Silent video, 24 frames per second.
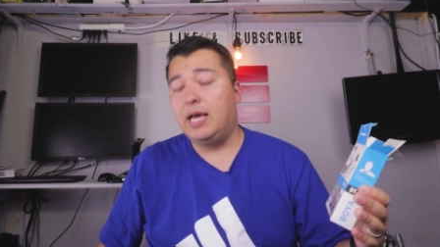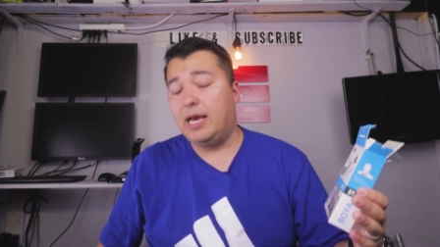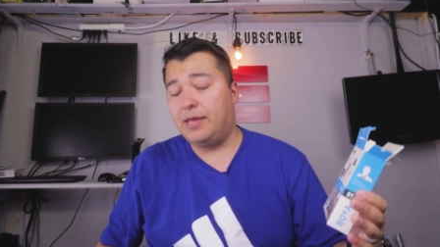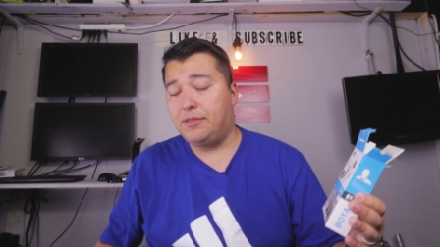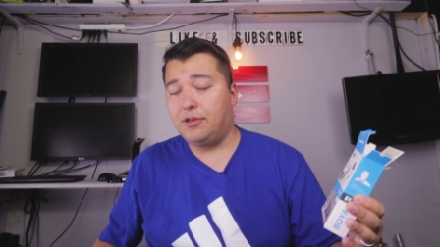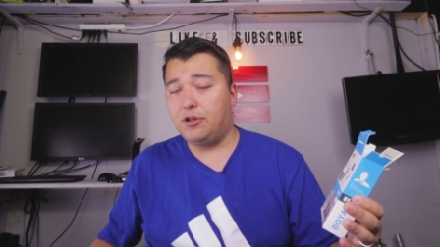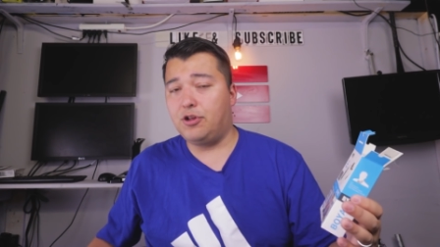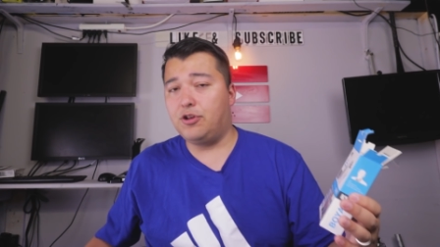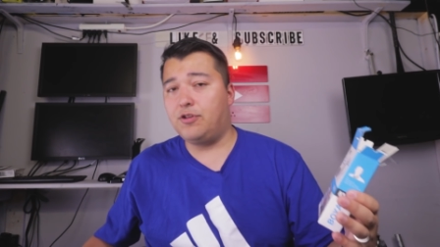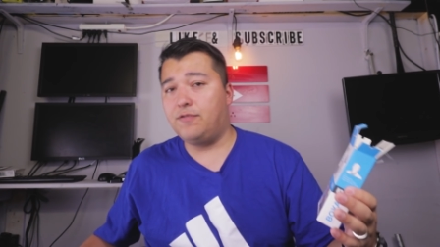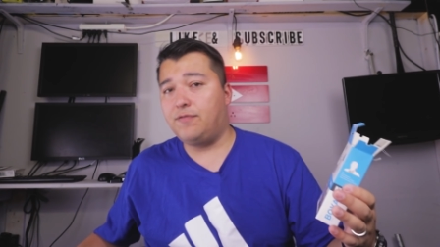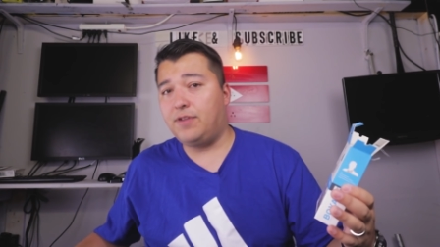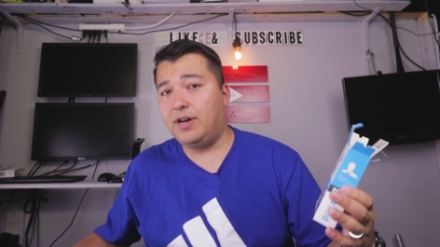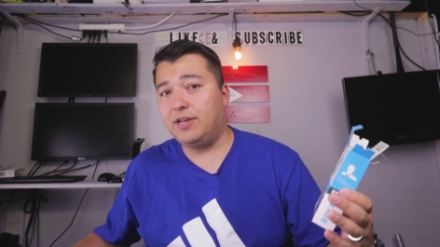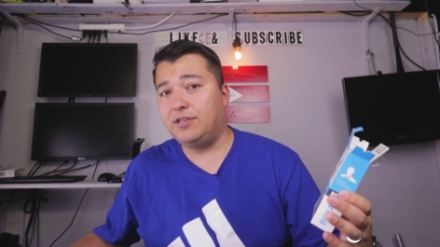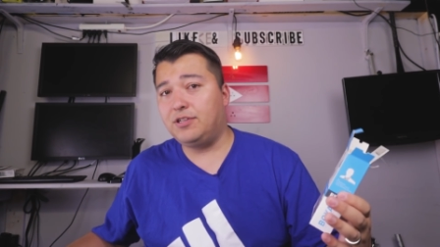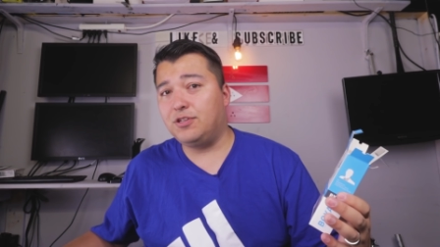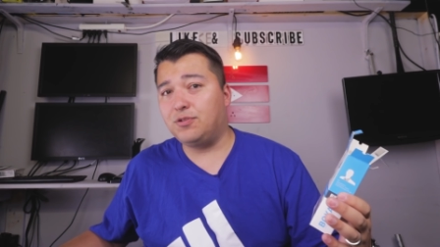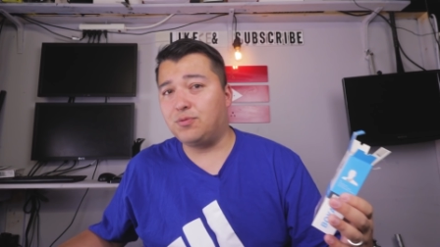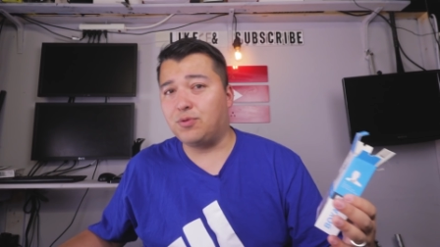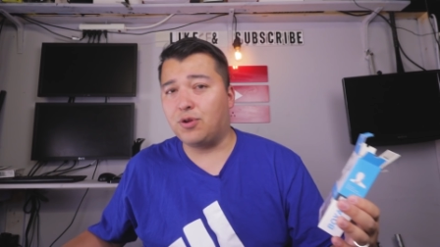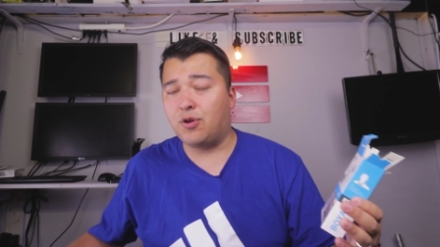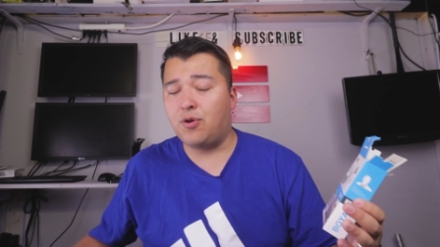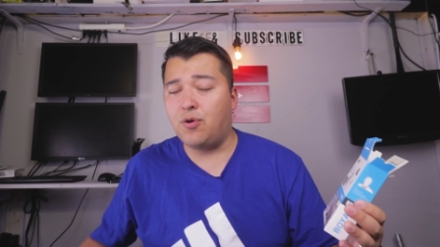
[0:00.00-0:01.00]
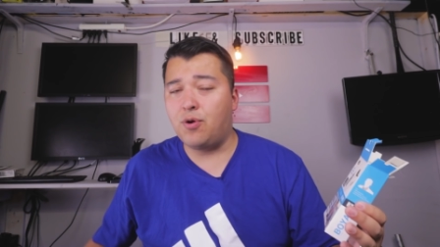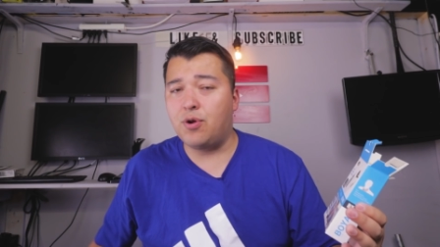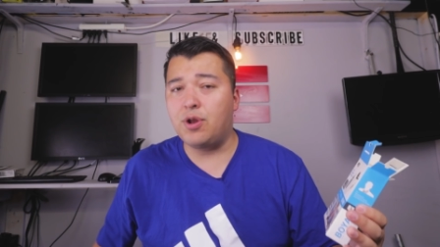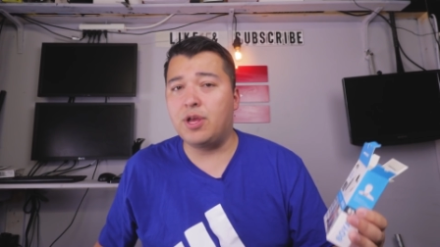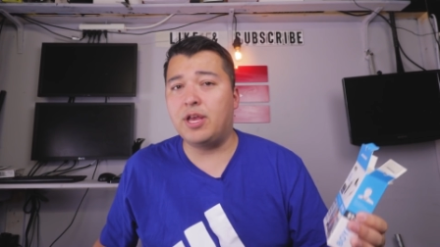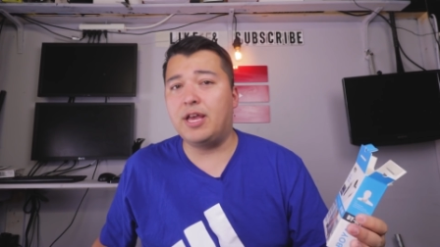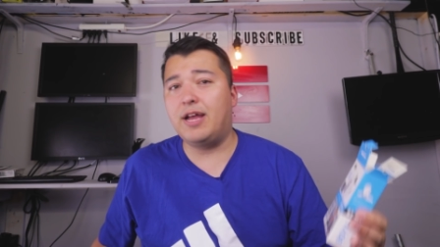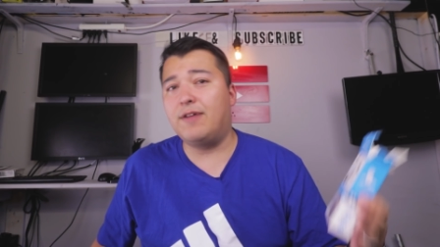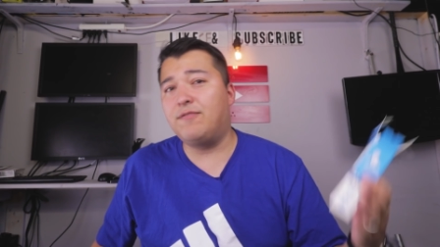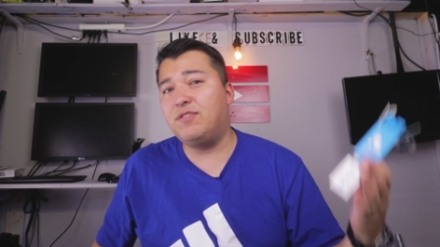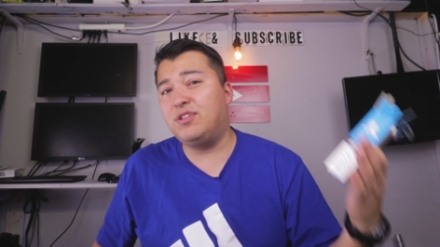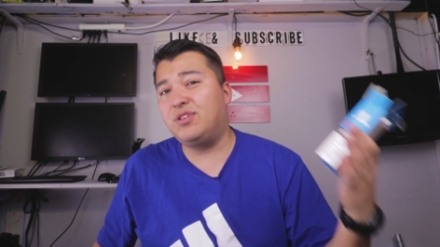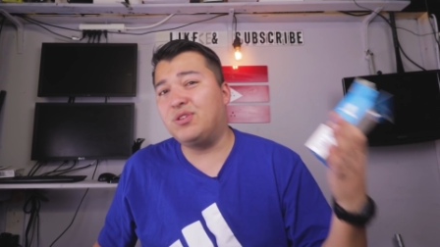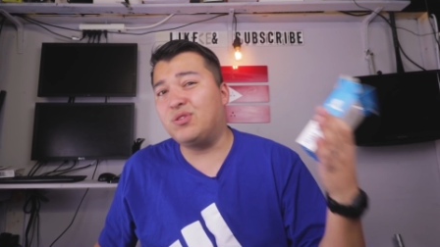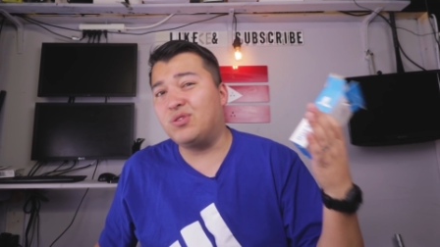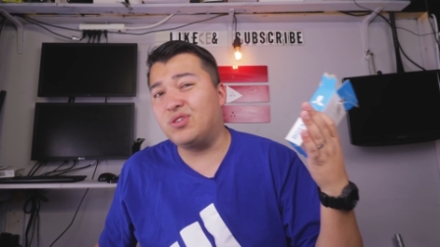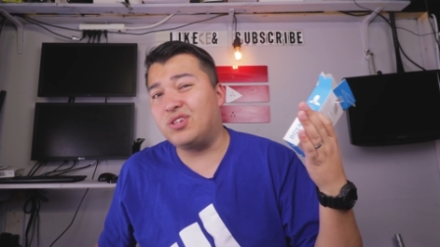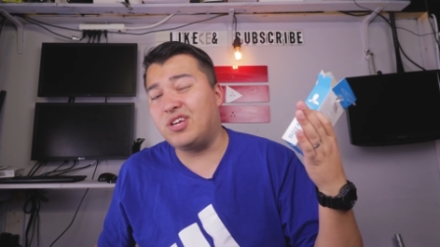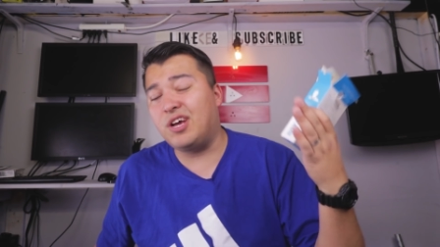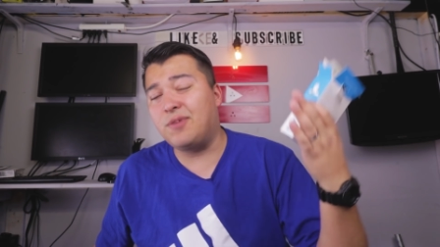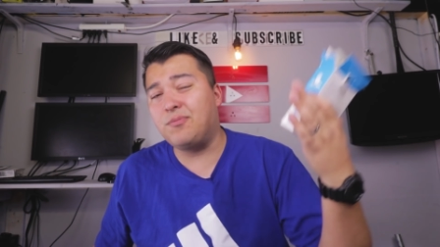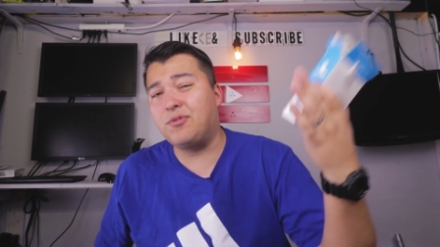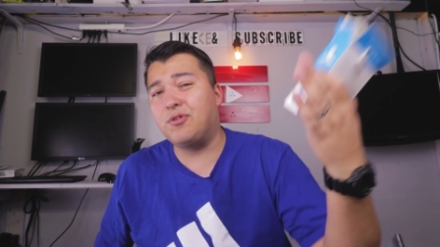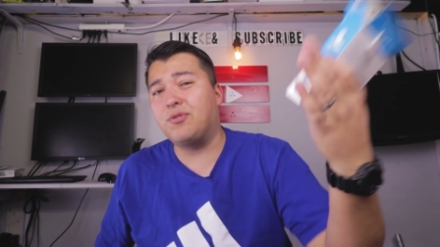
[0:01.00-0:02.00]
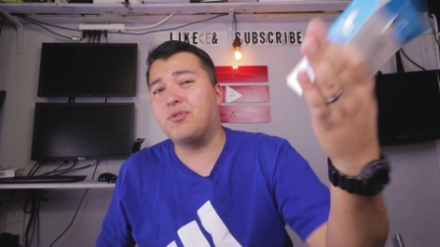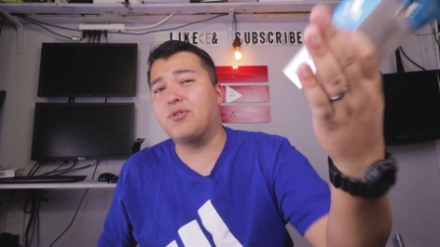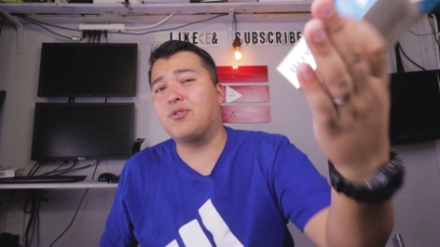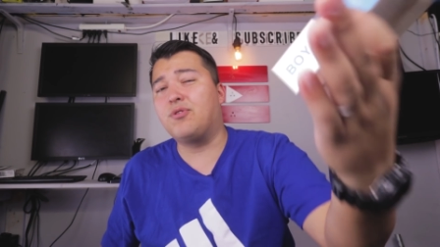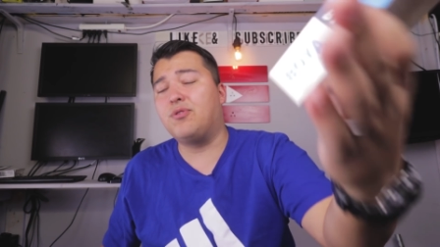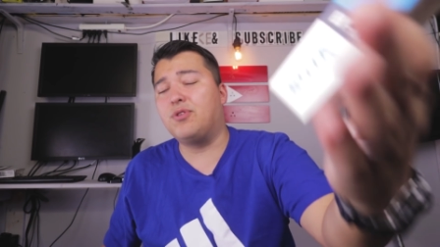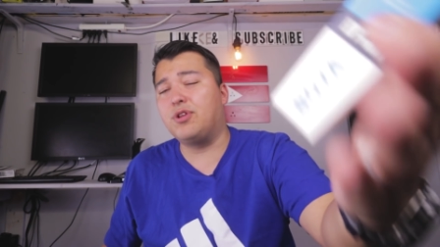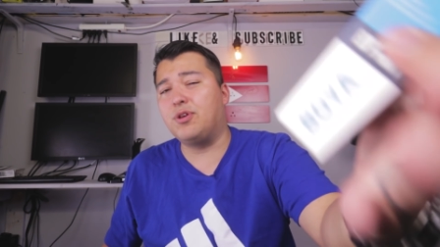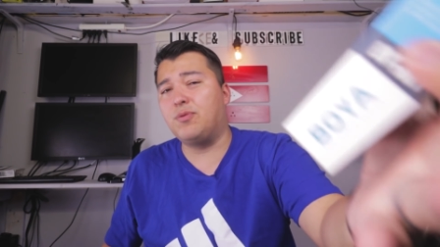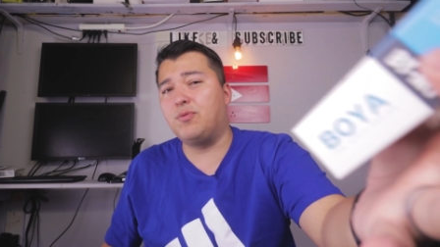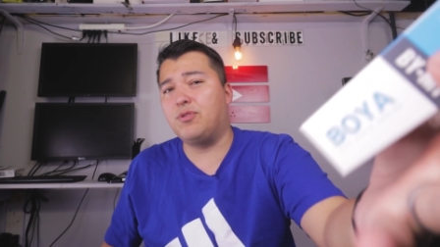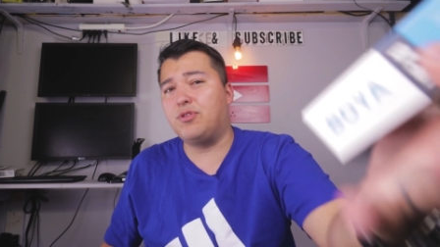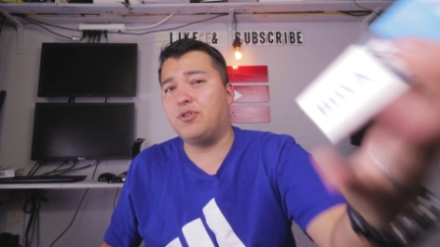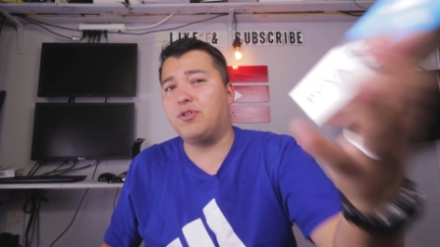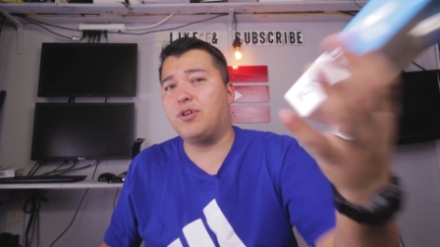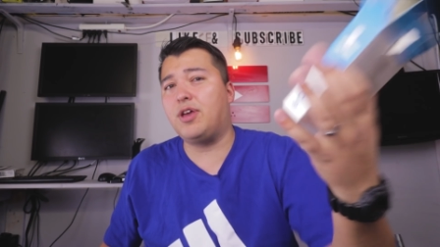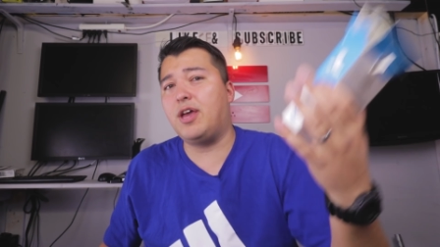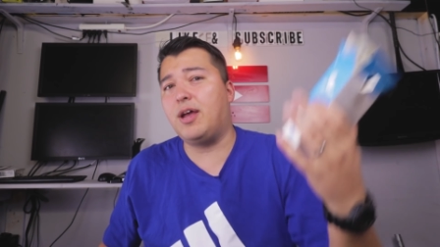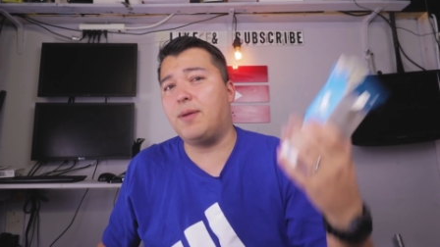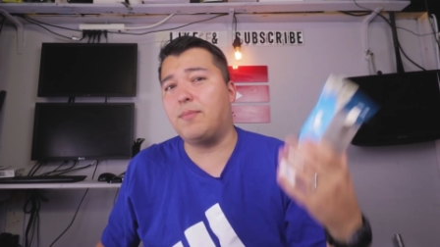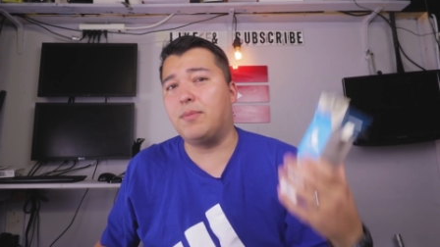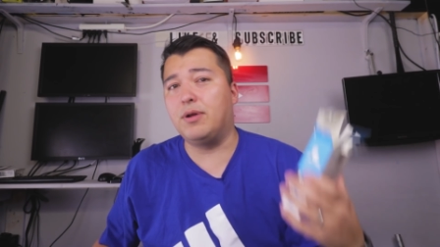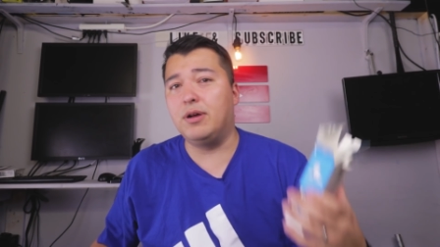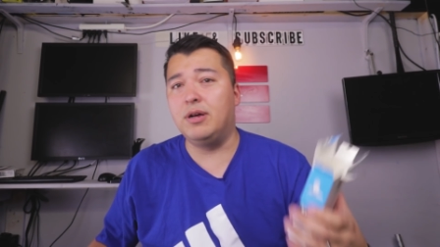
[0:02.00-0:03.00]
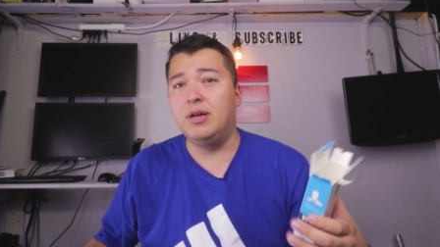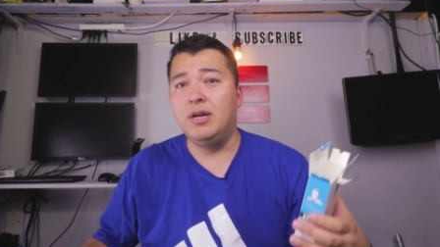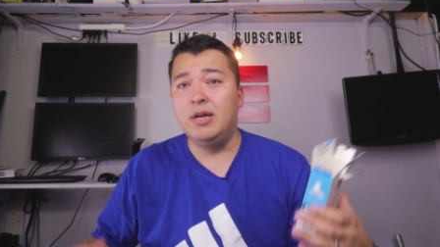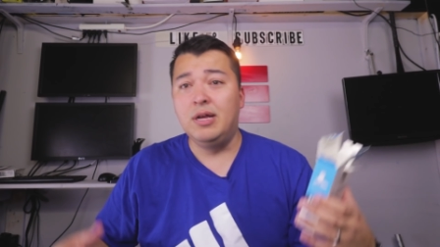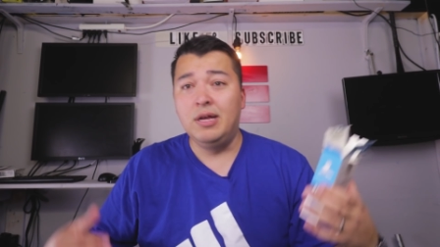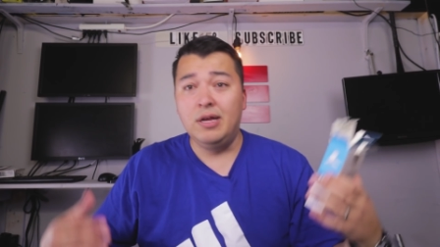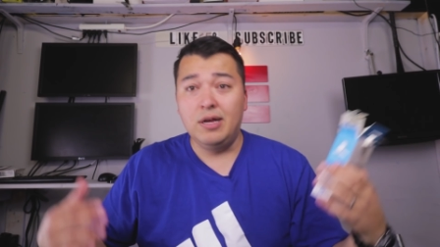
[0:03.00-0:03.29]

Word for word: and that your device is recording every single time you're recording with your camera.